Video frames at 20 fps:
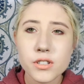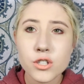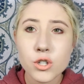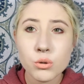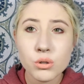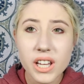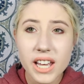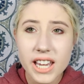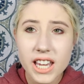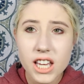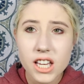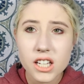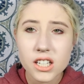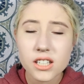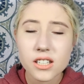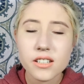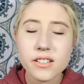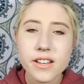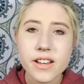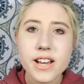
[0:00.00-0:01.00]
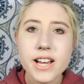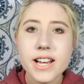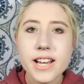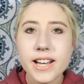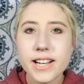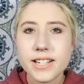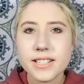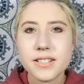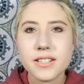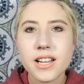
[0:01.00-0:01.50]
light.
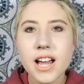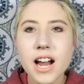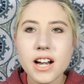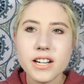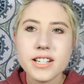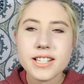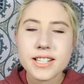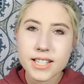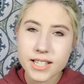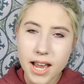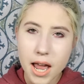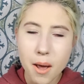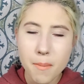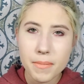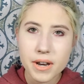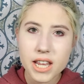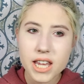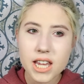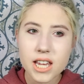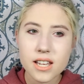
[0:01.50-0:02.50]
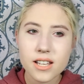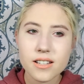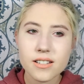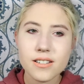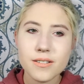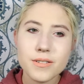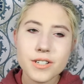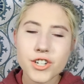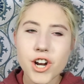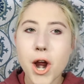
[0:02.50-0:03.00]
It's kind of salmony,
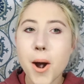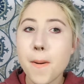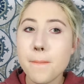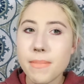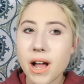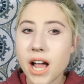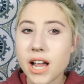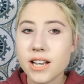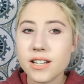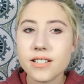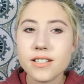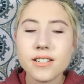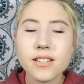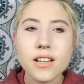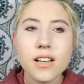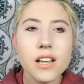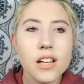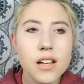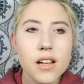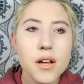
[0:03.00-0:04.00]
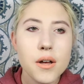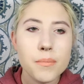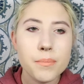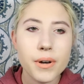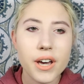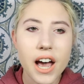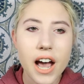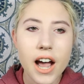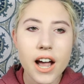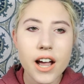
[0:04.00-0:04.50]
which I don't mind,
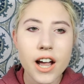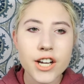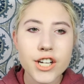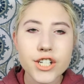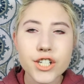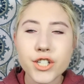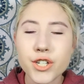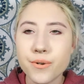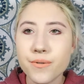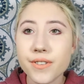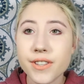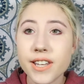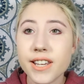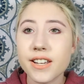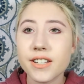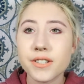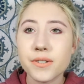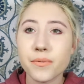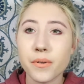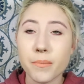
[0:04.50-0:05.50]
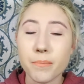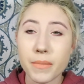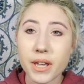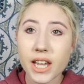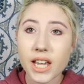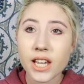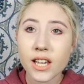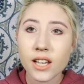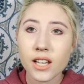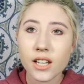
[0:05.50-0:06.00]
but I just don't think it's for
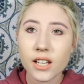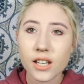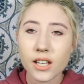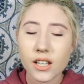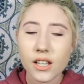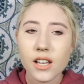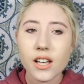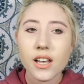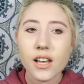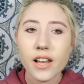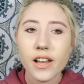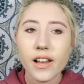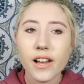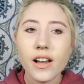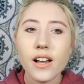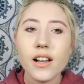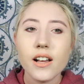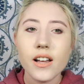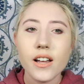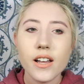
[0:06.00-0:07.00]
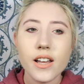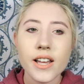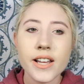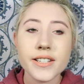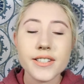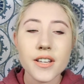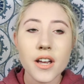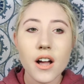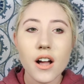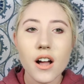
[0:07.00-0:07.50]
me.
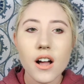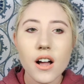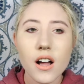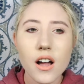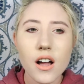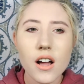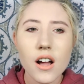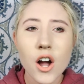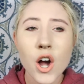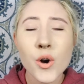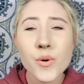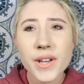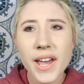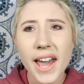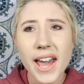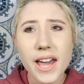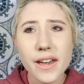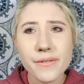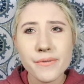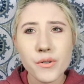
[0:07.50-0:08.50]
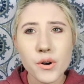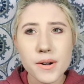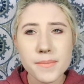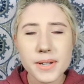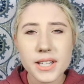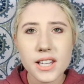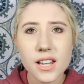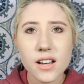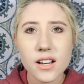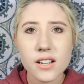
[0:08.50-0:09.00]
It's okay
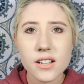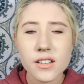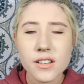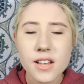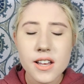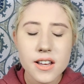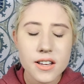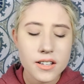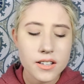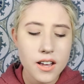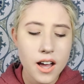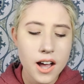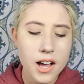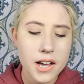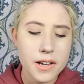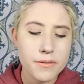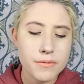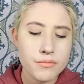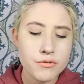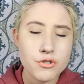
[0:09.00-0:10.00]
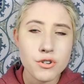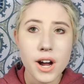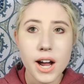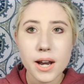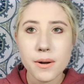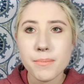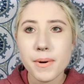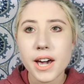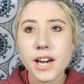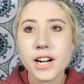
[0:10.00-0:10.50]
formula. I've
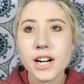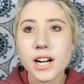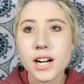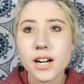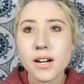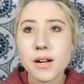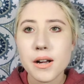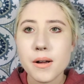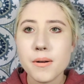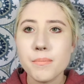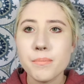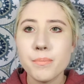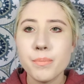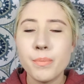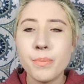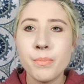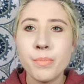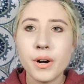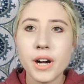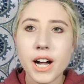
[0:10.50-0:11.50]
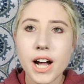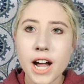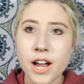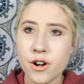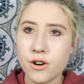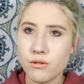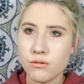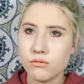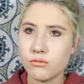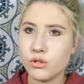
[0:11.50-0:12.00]
tried better, but
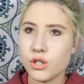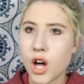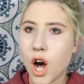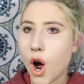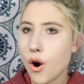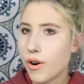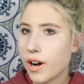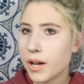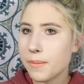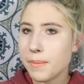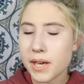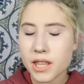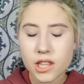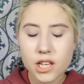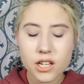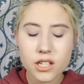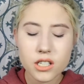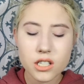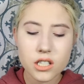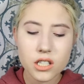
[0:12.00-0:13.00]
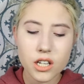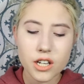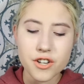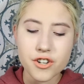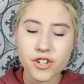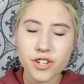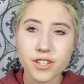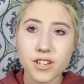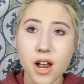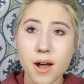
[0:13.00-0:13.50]
I don't not recommend this.
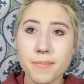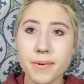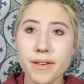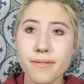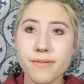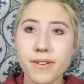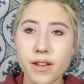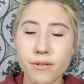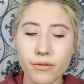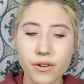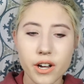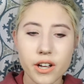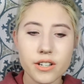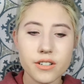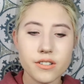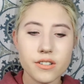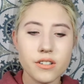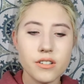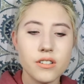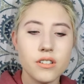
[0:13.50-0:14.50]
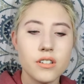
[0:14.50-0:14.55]
It's just not my favorite.